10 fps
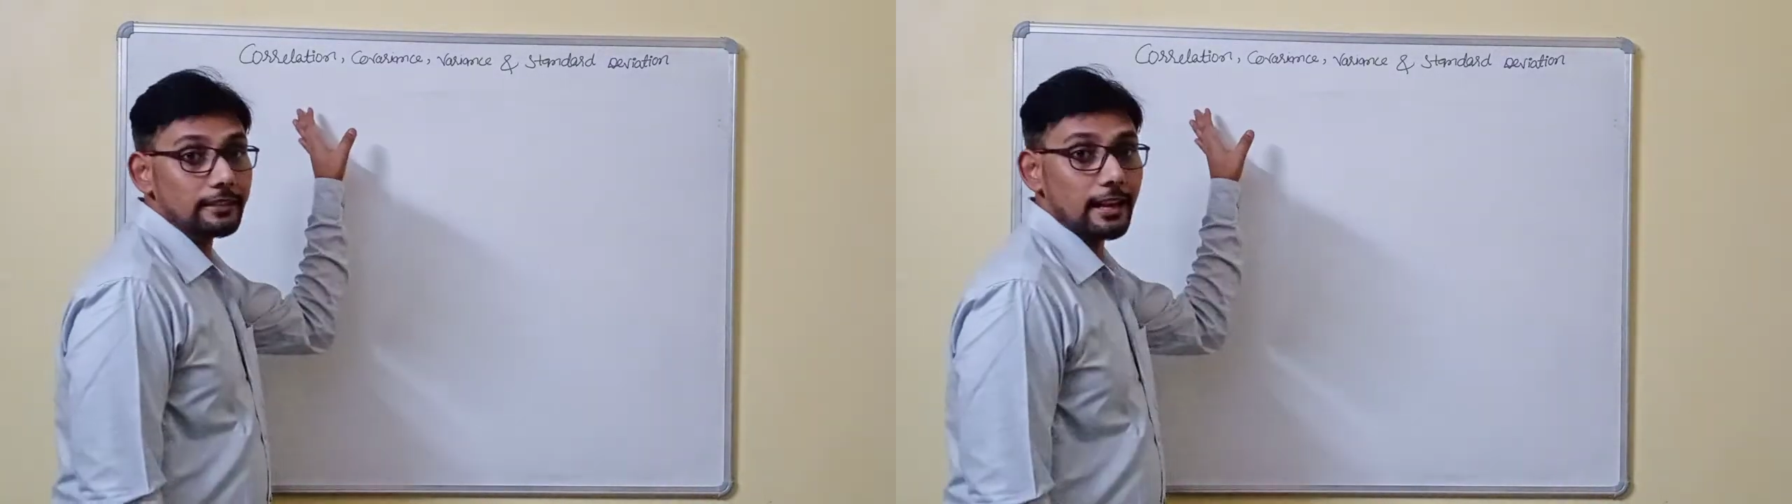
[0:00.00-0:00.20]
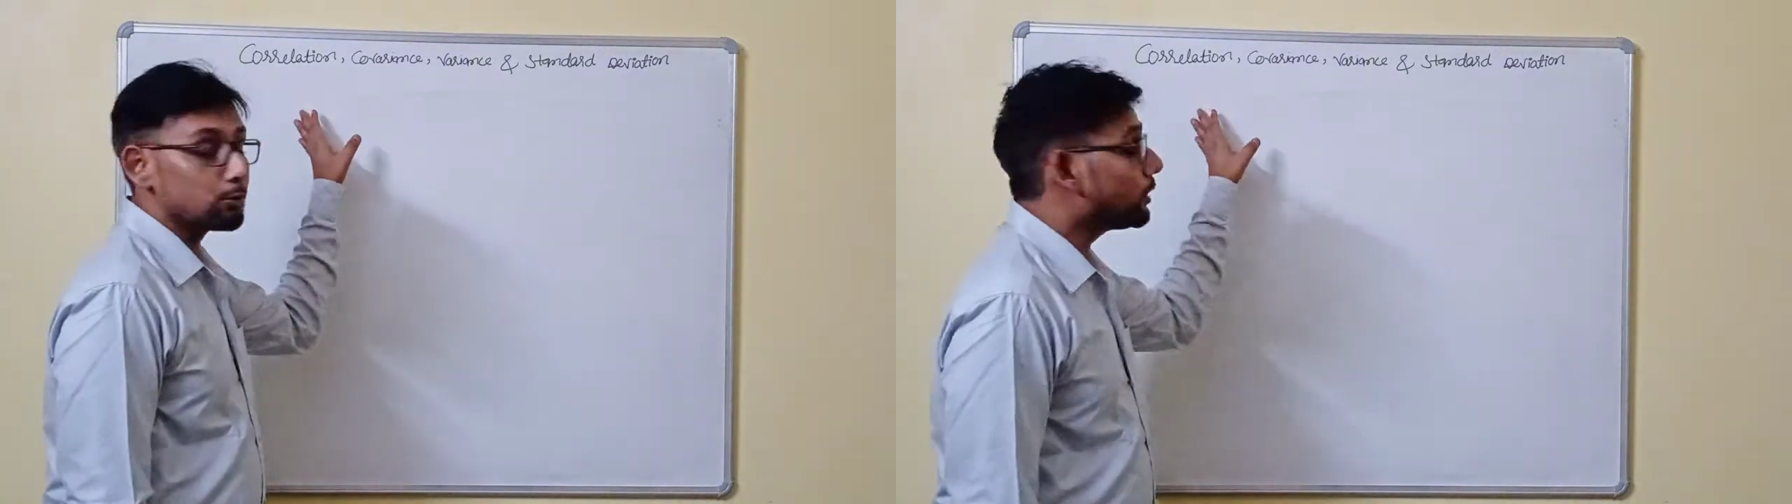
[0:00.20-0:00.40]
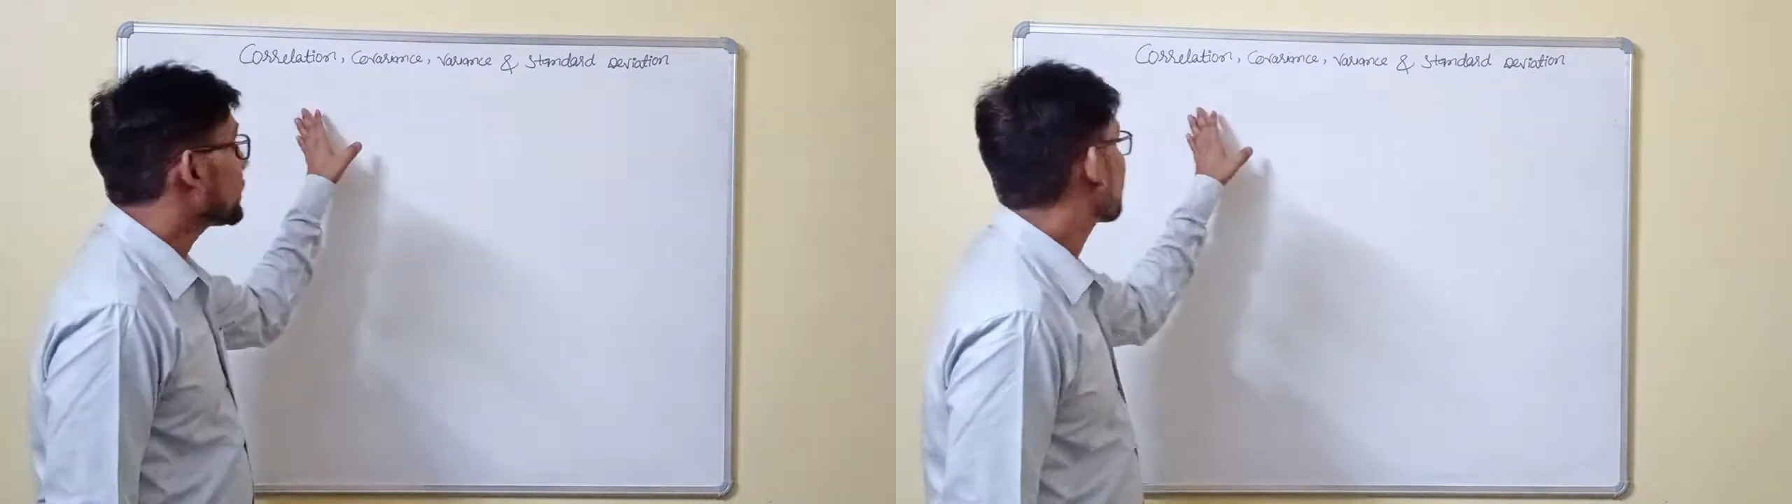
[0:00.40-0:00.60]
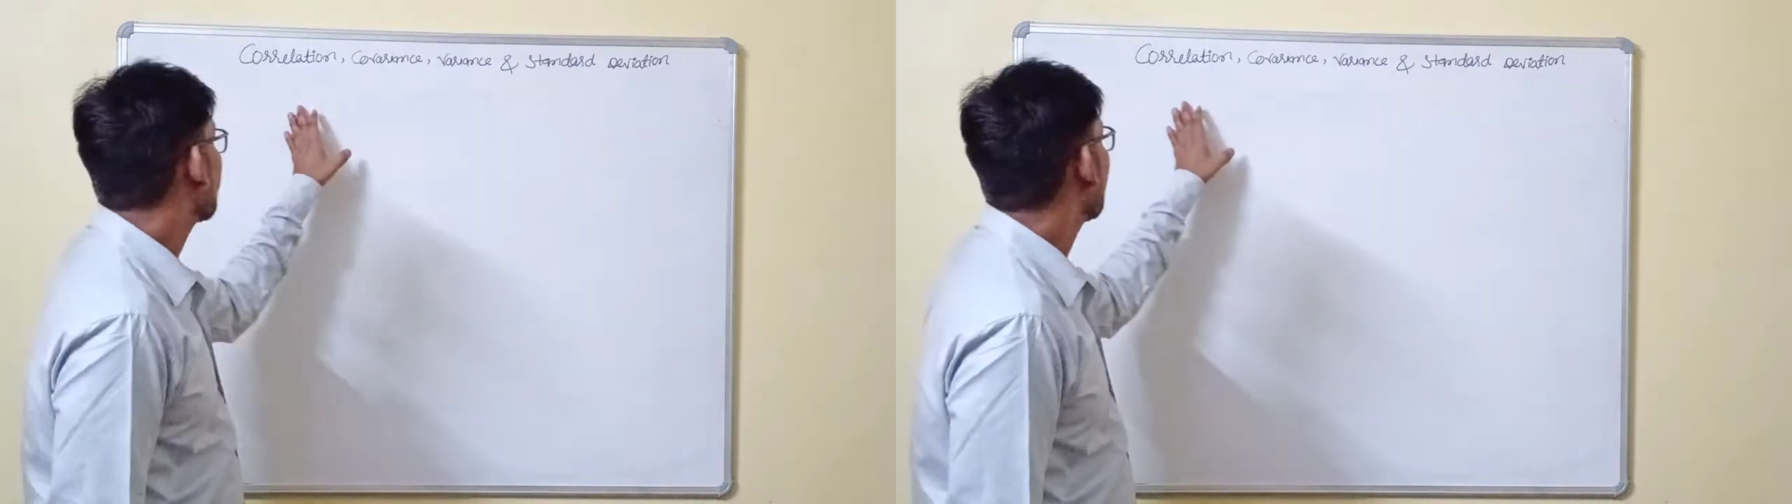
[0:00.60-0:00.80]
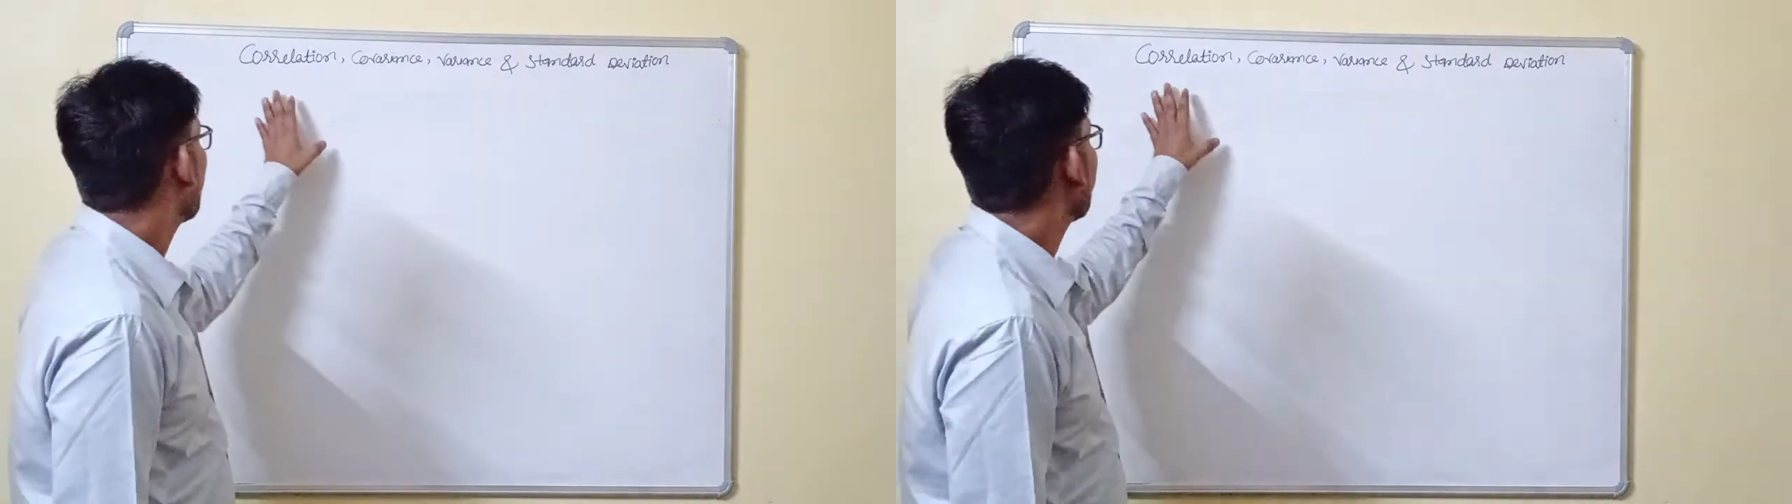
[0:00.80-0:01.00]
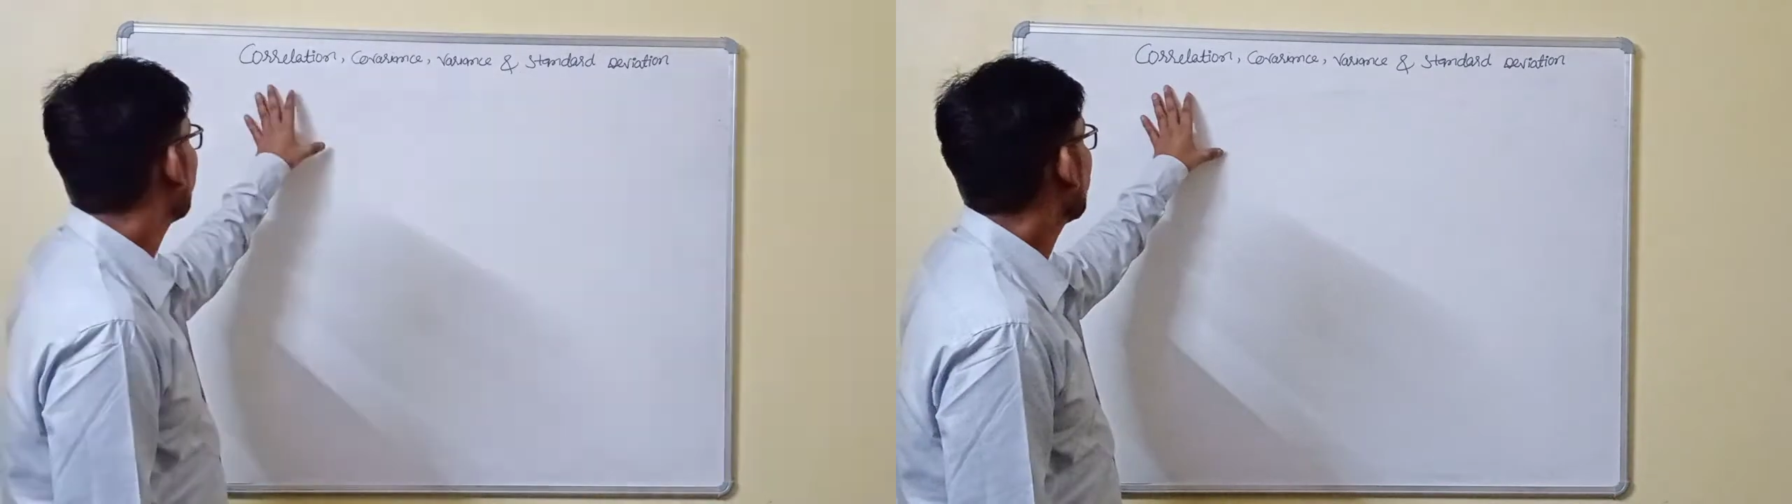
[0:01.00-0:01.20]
calculation of